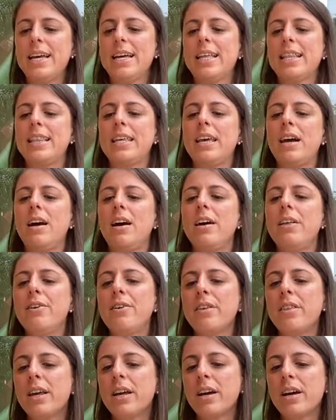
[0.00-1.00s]
The other
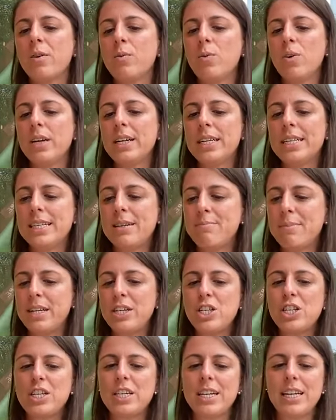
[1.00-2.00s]
thing I wanted to
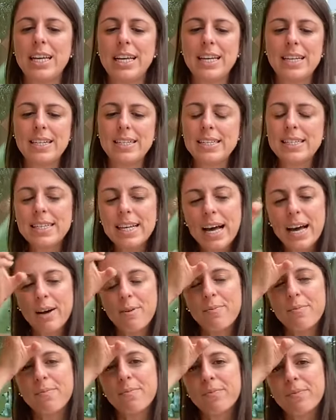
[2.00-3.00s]
mention is
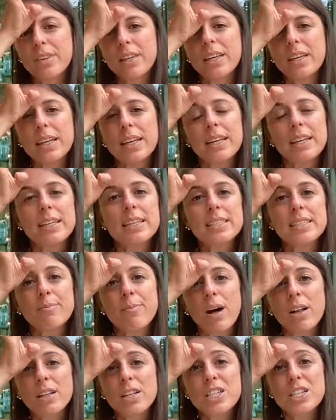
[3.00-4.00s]

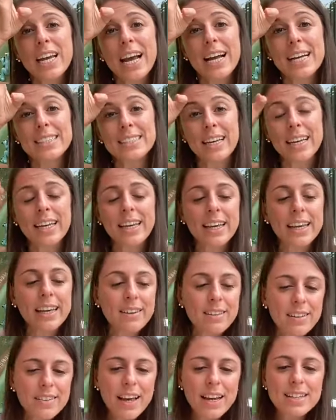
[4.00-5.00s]
Sipology has a Heal
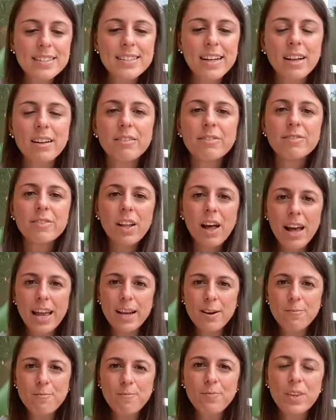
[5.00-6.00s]
Thyself line,
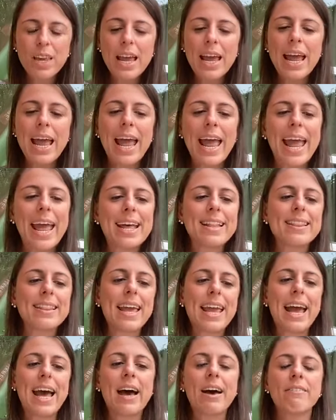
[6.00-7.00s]
and they
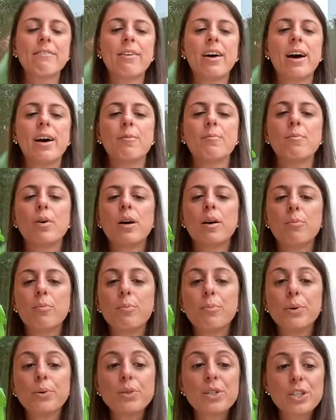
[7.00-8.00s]
have
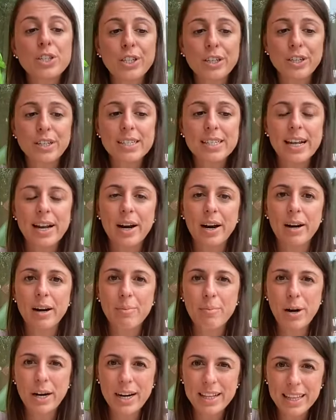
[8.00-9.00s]
boosters that are
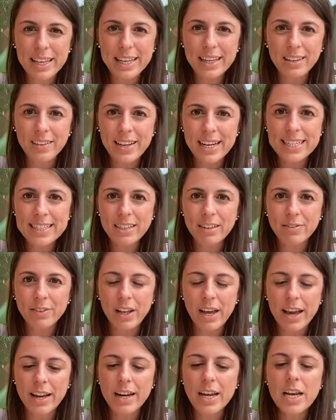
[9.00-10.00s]
part of the Heal Thyself
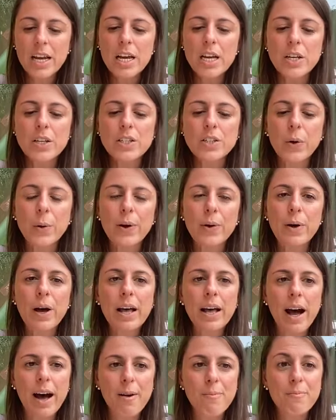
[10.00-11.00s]
line. So
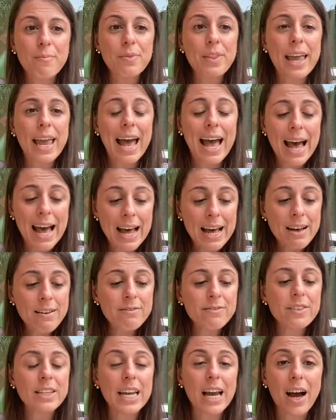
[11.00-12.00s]
they have
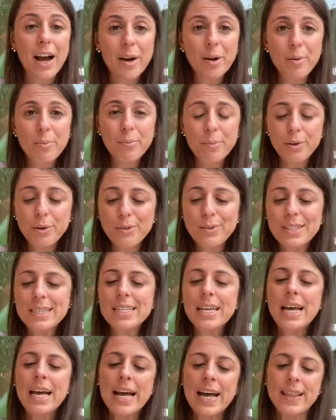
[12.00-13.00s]
the iron boost,
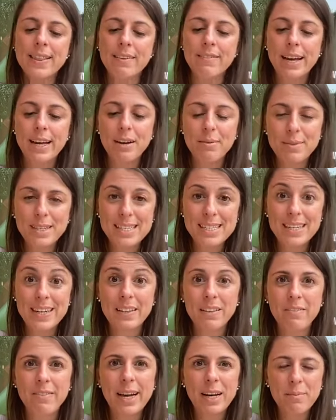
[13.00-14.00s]
the vitamin C, and the
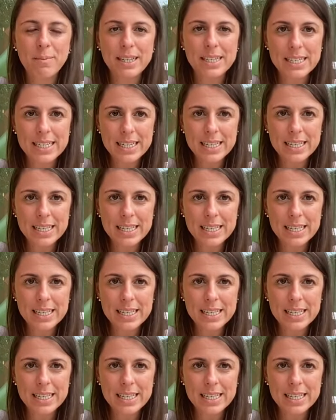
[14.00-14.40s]
vitamin D